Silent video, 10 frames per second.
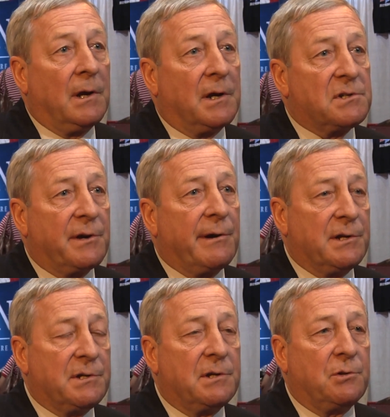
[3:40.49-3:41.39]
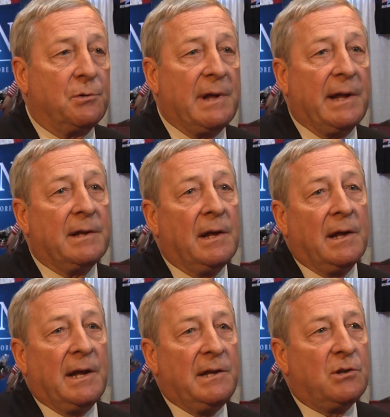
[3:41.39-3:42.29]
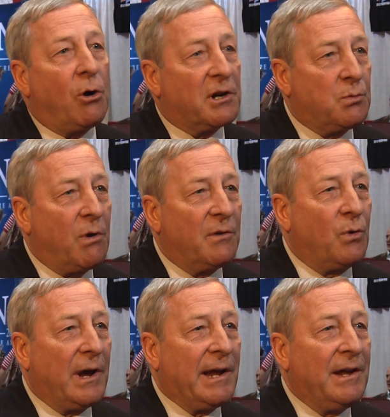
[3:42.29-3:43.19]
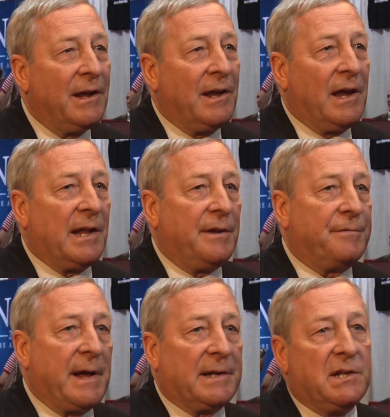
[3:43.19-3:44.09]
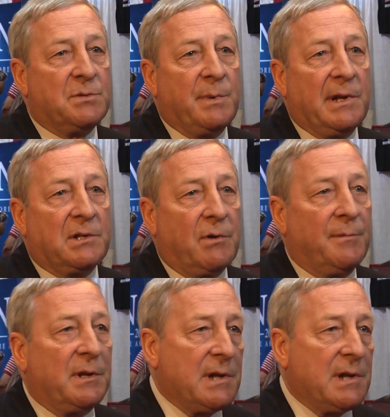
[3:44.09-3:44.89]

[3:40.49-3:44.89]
a serious issue, that he talks one way, and in fact he's been extremely